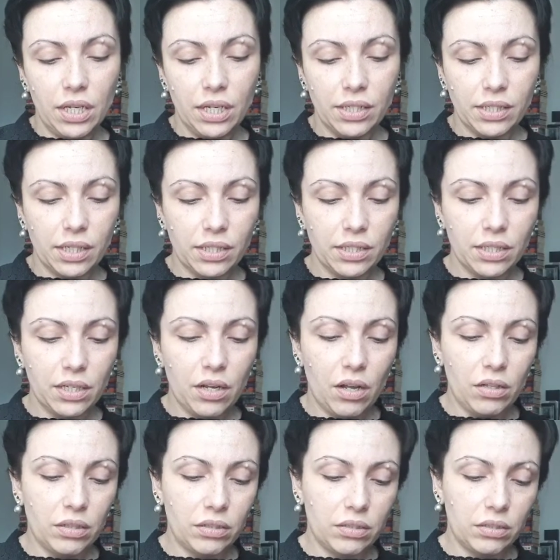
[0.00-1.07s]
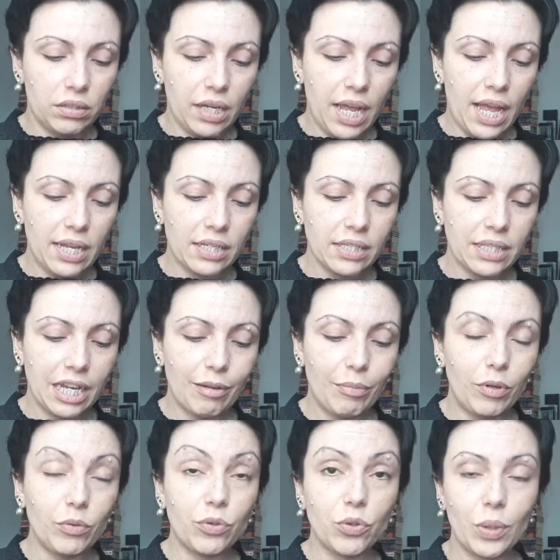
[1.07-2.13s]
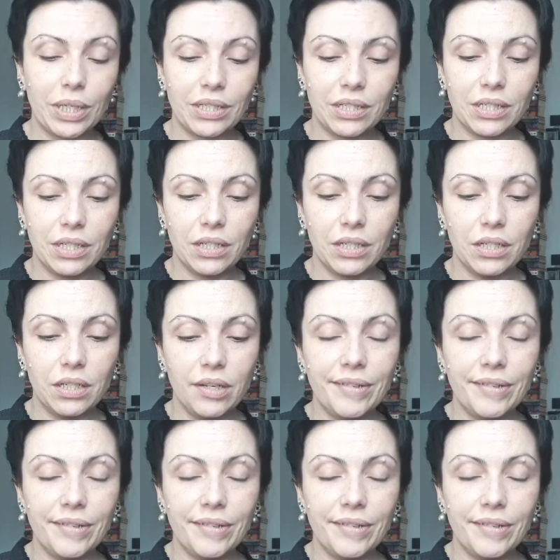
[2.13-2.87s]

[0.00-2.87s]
It's in the color NW20.